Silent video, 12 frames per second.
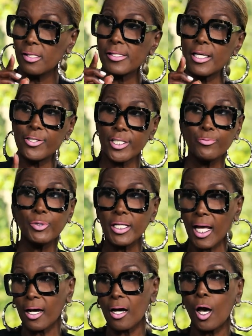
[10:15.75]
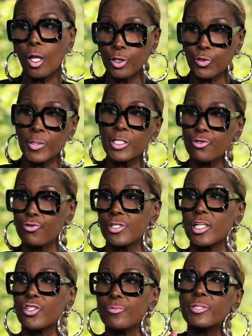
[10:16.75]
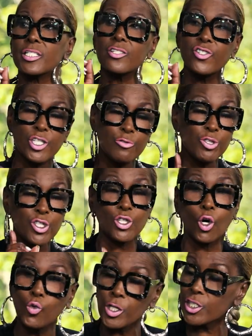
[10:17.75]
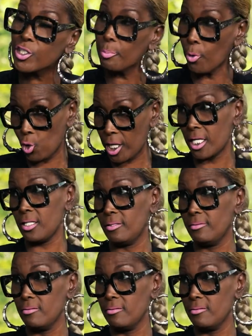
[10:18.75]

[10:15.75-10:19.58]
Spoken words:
that she would not call a special session because she was so disappointed.